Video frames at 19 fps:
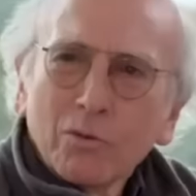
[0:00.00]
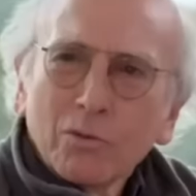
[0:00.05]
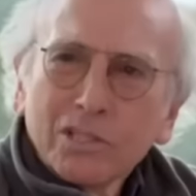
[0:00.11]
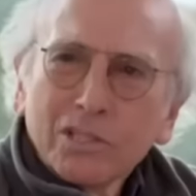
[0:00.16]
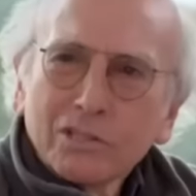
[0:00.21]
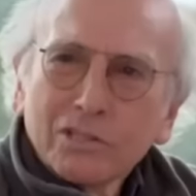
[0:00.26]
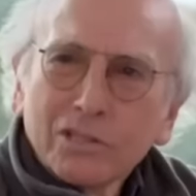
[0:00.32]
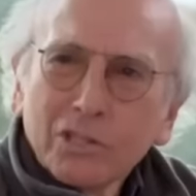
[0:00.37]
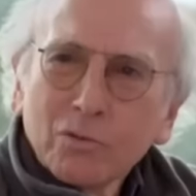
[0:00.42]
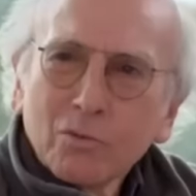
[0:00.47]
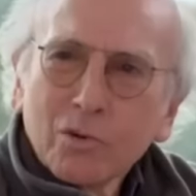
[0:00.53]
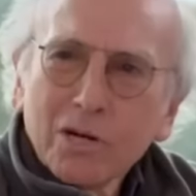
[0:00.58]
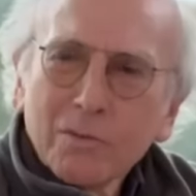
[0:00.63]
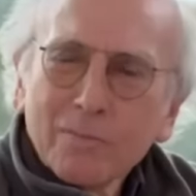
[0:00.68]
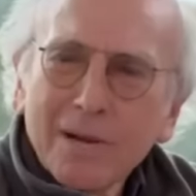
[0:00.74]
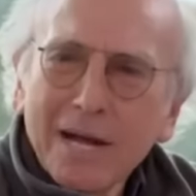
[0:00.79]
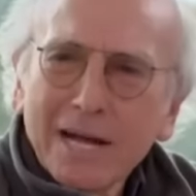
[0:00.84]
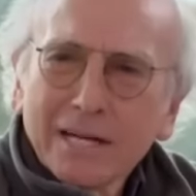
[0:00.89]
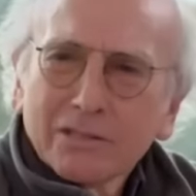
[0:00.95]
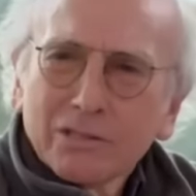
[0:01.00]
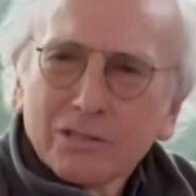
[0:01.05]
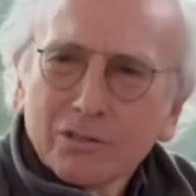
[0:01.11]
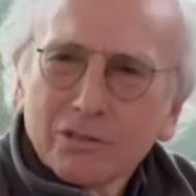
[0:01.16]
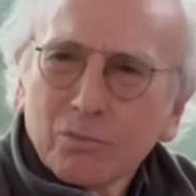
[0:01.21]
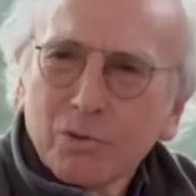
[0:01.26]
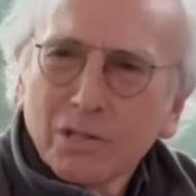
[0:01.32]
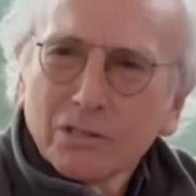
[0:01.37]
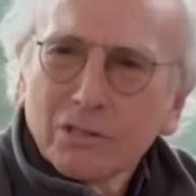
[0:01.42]
what reason do you want it back?
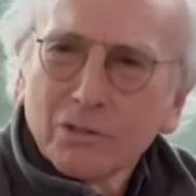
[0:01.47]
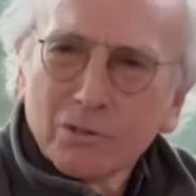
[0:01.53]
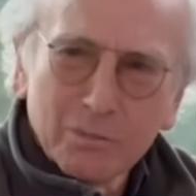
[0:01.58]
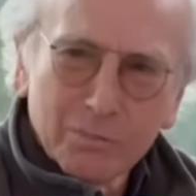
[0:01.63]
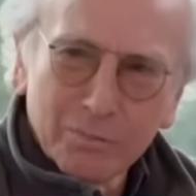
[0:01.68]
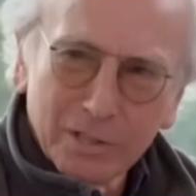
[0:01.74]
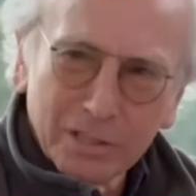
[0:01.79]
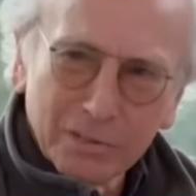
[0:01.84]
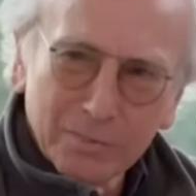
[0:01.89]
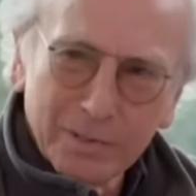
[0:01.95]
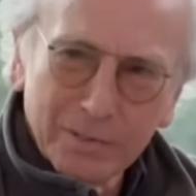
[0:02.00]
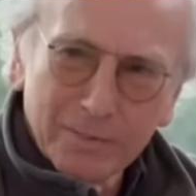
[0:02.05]
Just what, to impress